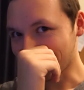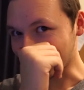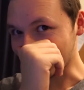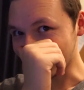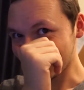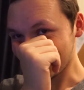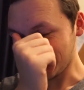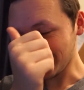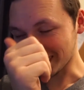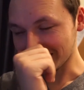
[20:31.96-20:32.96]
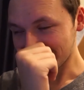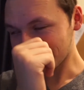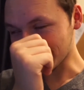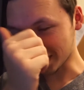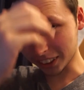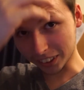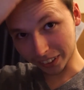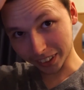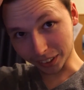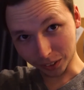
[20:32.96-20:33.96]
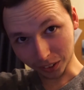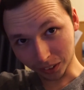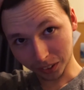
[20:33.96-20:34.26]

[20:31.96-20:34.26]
Yeah, it's actually okay, so